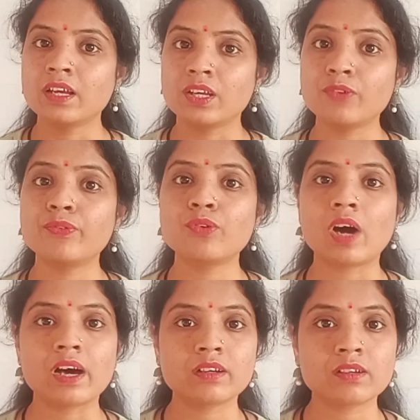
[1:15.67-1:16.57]
if you
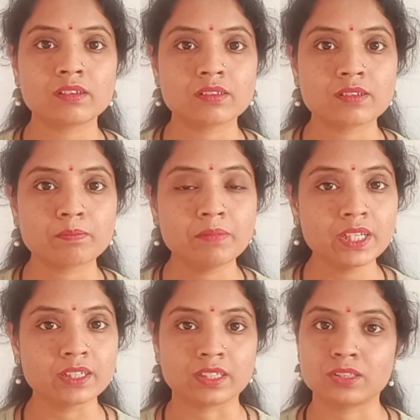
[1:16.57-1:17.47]
are a
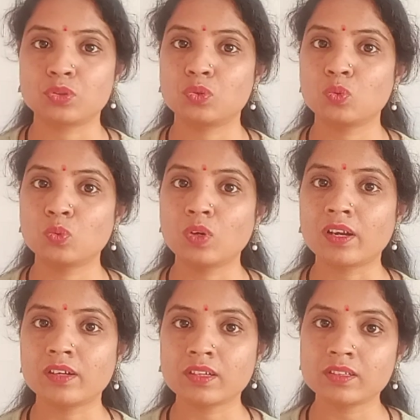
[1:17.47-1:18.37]
beginner to
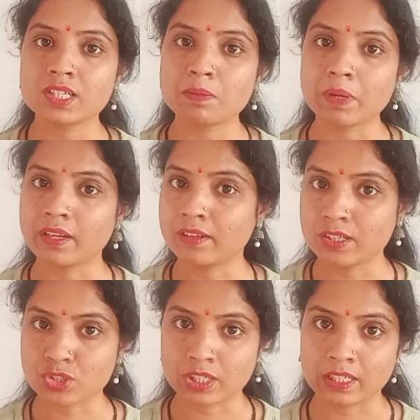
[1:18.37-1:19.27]
learn the speaking
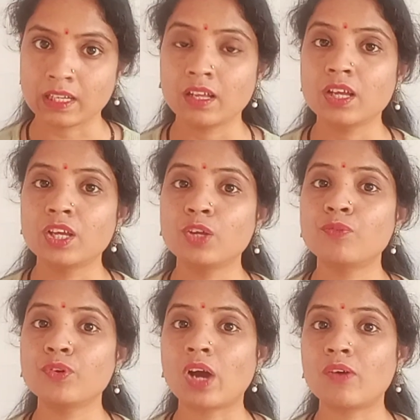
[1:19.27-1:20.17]
English skill,
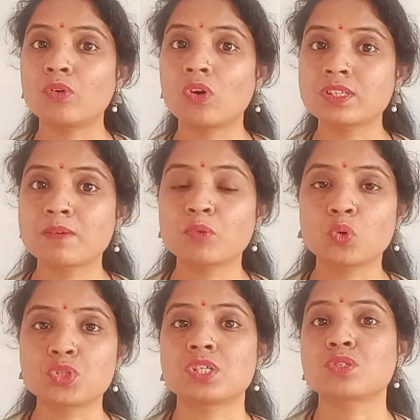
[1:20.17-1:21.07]
if you have got some
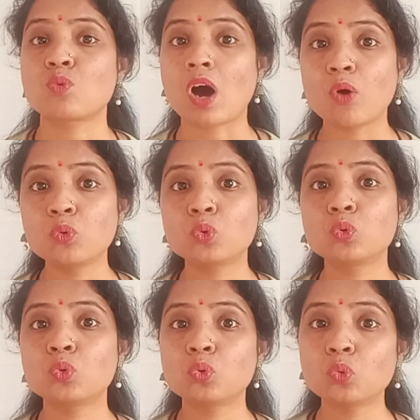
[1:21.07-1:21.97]
questions, so how
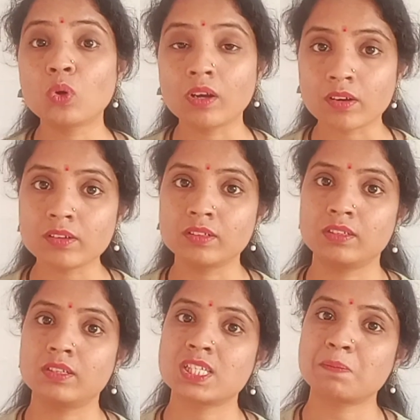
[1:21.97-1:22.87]
to
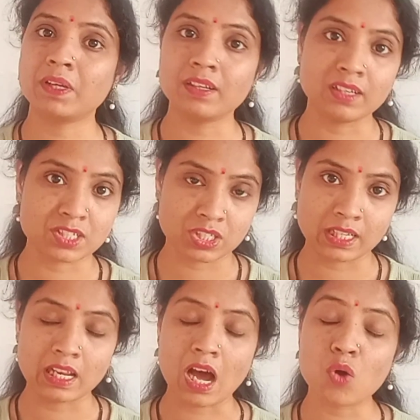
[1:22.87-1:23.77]
learn the speaking English
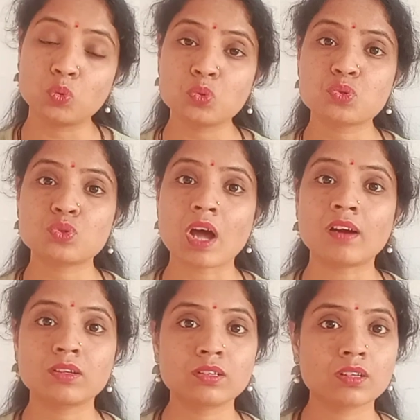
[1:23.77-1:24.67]
skill, how to
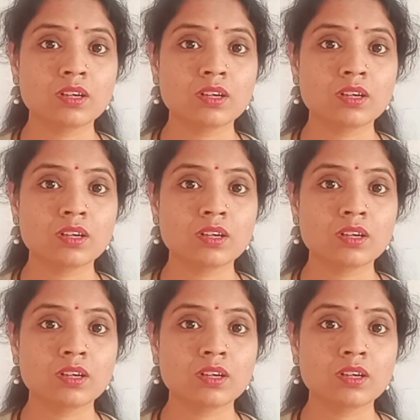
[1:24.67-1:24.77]
start